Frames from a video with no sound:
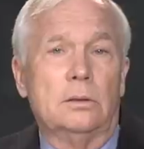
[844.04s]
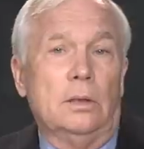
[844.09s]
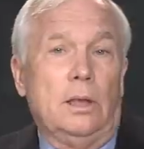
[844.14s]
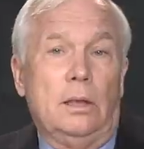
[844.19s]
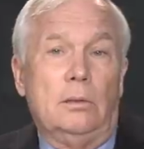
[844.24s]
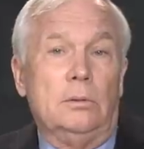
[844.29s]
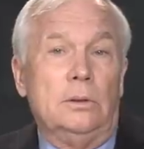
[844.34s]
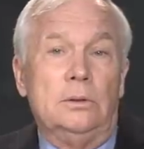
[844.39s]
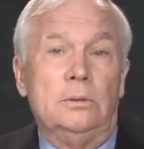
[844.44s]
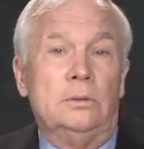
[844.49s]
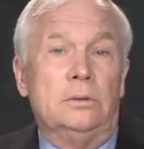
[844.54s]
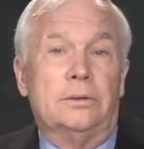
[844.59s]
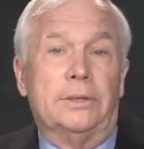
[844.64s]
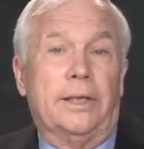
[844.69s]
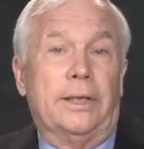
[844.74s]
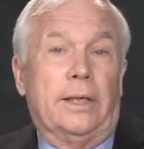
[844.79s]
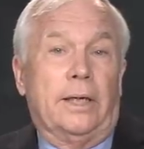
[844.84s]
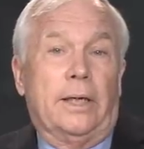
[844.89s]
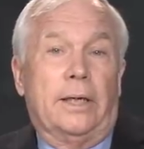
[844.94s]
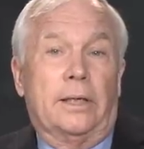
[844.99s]
wouldn't
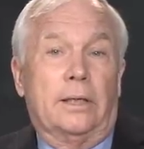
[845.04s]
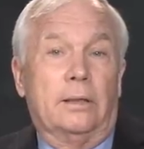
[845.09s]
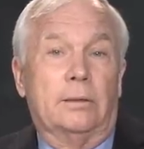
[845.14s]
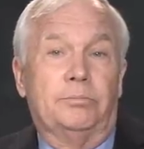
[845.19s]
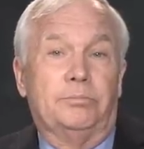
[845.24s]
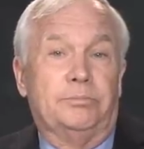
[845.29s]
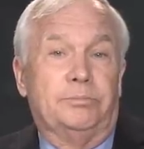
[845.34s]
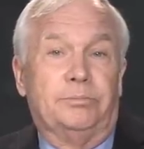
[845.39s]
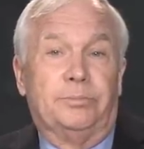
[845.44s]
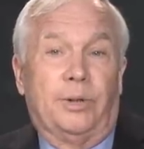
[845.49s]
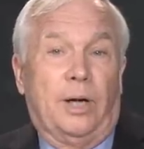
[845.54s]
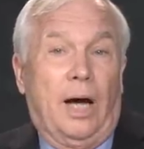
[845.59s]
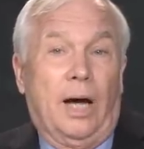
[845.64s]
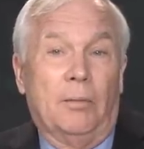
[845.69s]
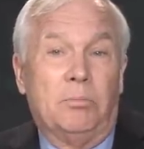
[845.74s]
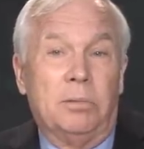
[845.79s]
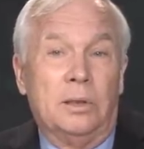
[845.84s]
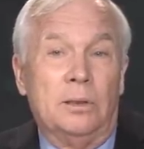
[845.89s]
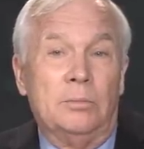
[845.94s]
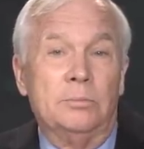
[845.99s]
say I had a
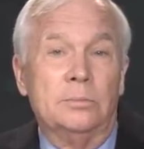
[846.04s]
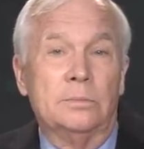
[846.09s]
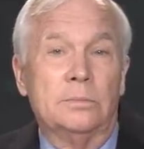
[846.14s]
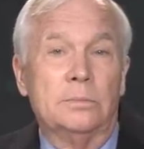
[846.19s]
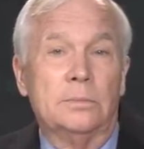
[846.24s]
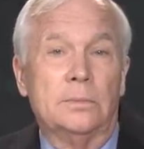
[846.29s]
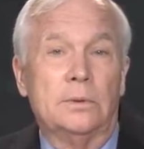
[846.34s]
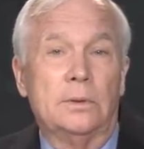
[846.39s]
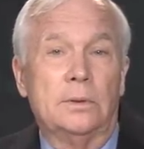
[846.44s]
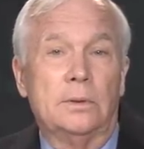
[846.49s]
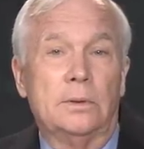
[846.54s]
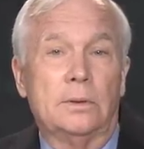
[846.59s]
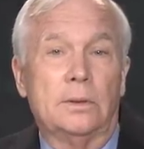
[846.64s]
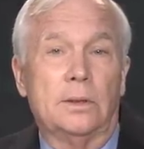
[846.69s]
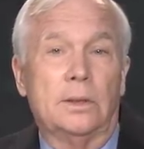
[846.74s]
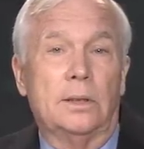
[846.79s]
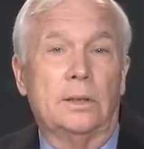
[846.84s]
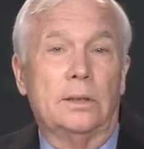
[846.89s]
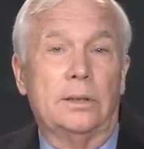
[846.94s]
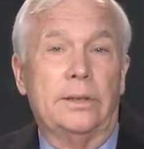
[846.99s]
problem,
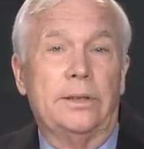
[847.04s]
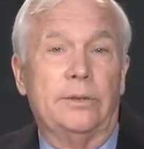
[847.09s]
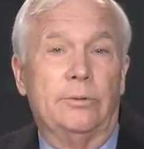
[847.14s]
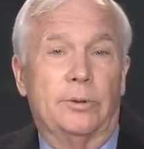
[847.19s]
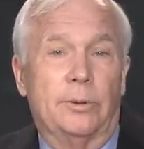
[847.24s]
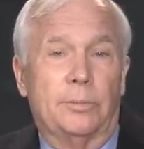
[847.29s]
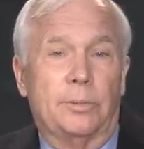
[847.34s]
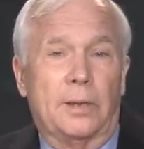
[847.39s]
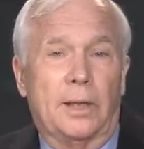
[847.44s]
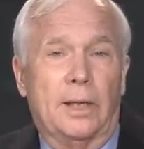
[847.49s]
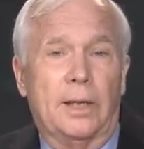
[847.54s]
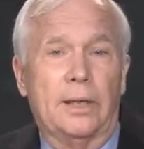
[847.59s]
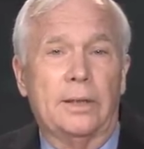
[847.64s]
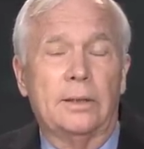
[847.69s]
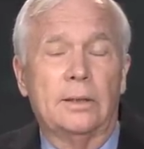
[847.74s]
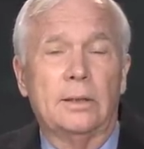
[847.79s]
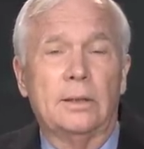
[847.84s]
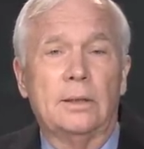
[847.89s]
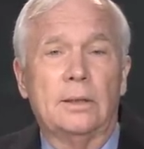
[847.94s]
he replied.